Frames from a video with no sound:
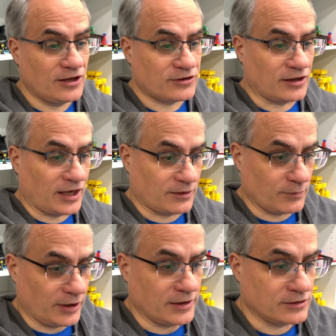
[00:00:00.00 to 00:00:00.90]
the like
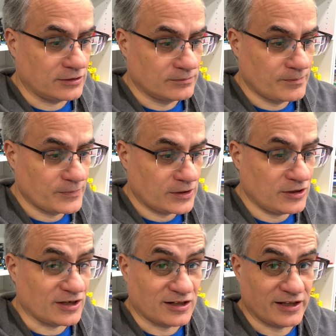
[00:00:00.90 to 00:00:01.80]
button. You
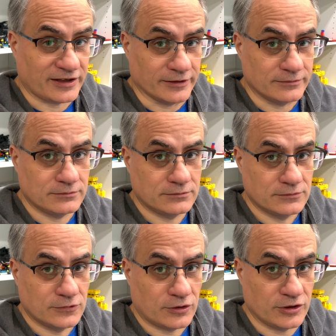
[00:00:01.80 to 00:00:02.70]
can click it
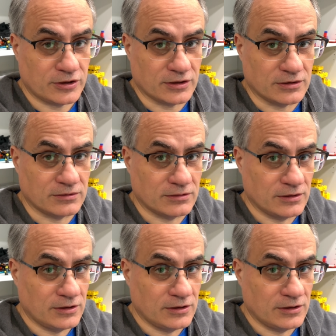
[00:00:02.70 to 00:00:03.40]
or you can